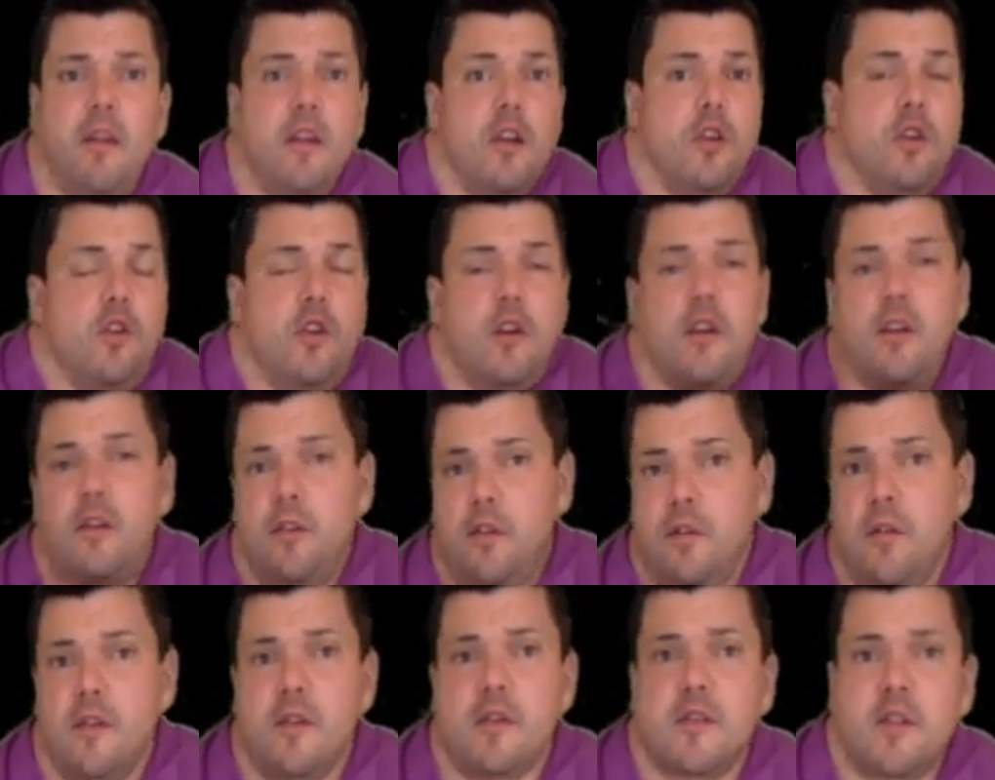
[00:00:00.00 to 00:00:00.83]
You can
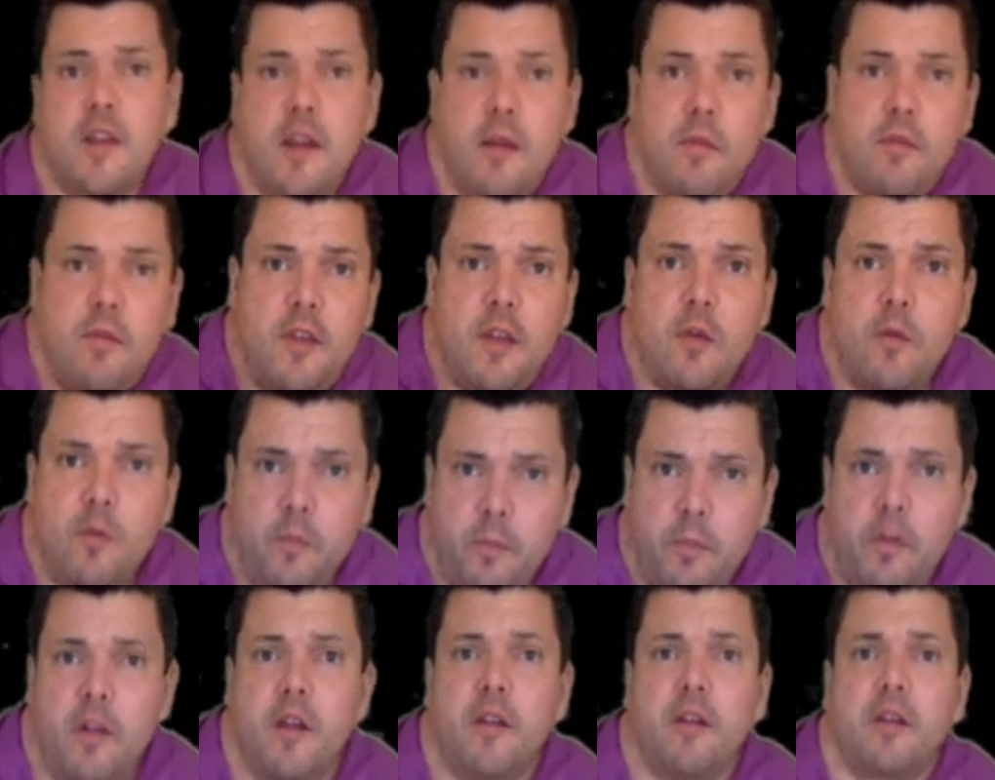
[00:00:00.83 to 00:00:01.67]
do the same thing with
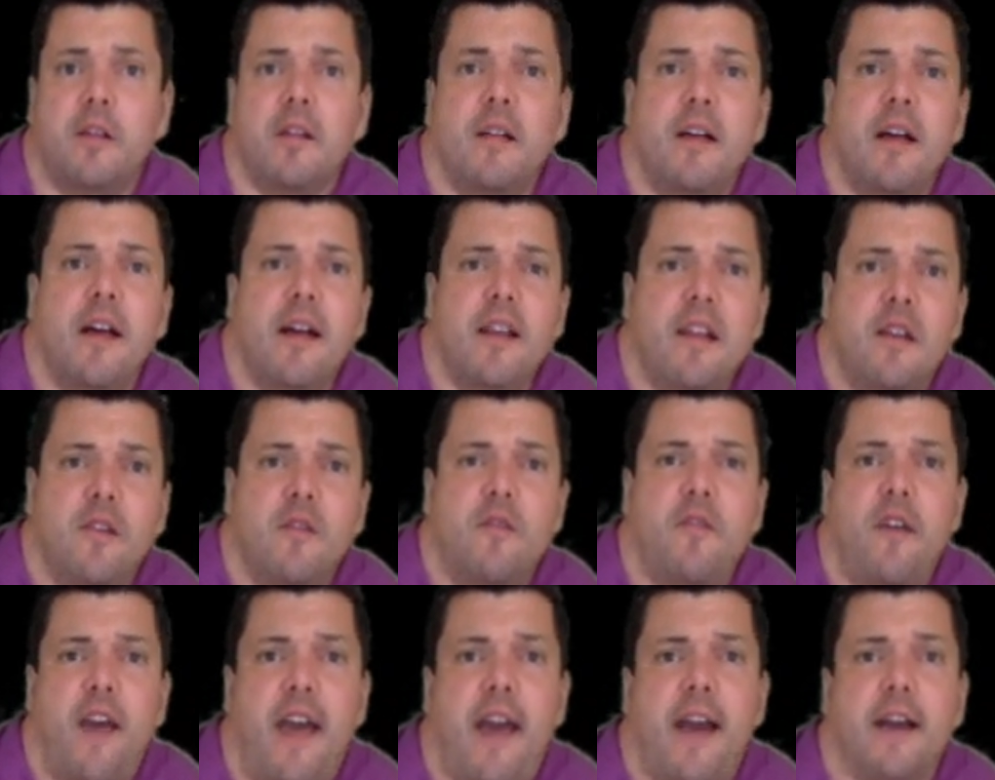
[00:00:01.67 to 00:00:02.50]
blood clotting
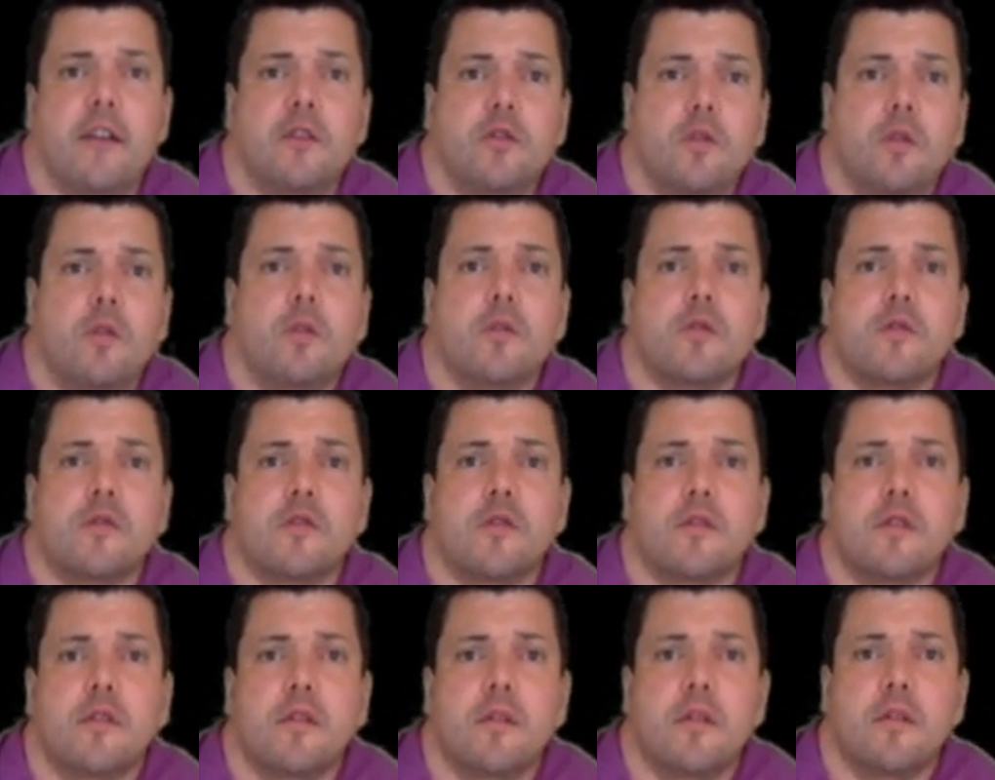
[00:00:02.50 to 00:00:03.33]

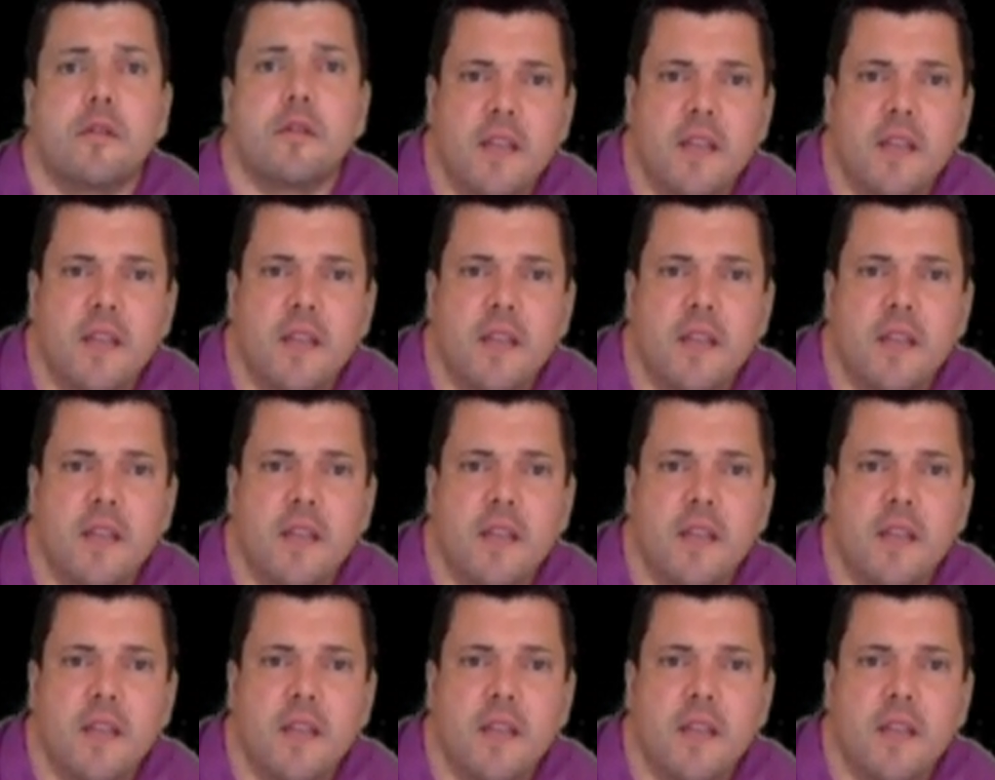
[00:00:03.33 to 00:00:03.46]
factors.